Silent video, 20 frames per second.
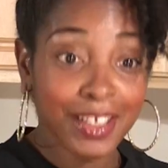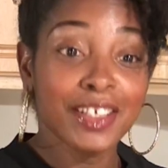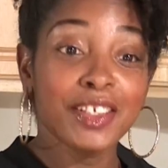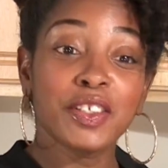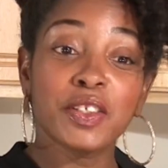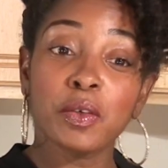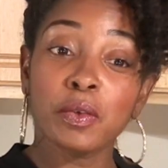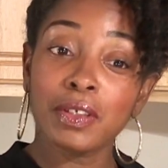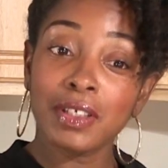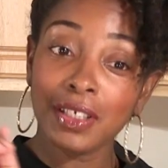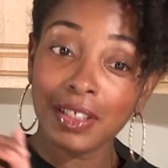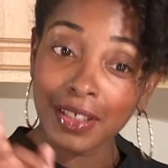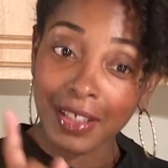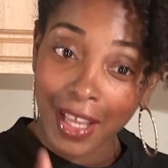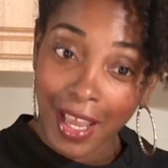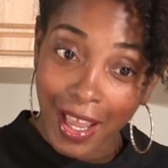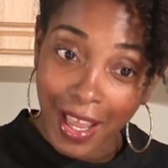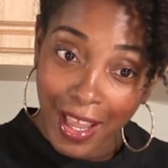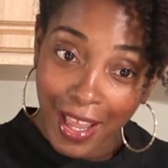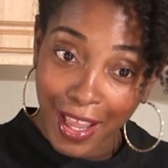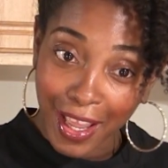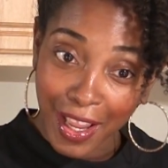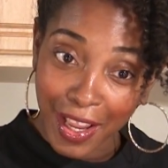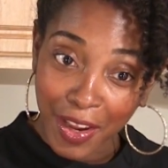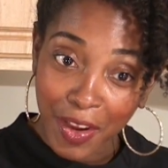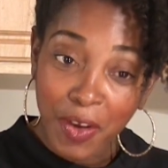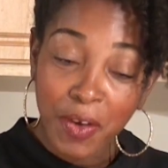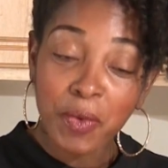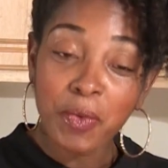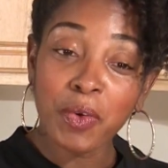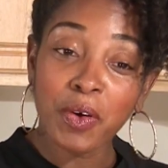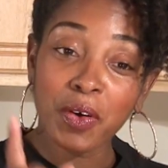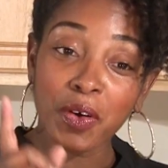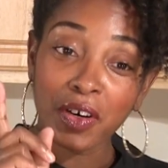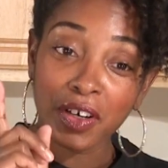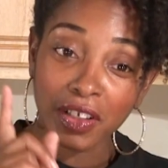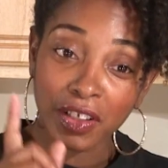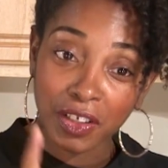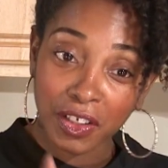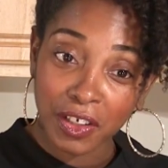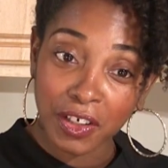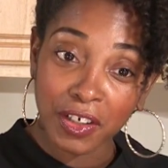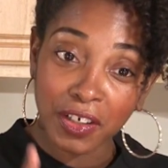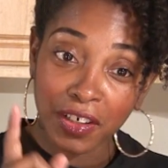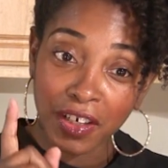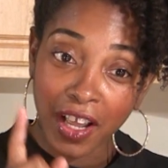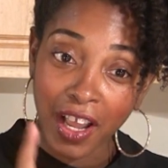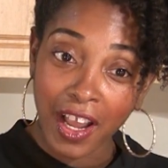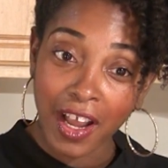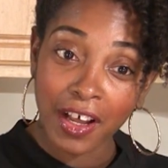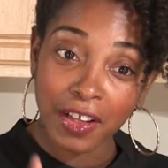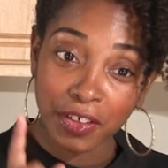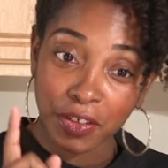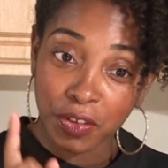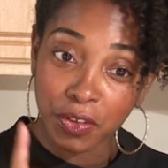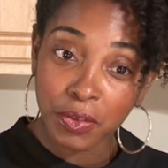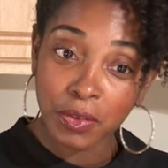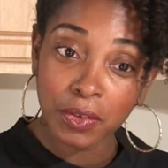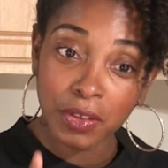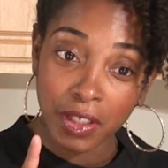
So today we're going to learn how to do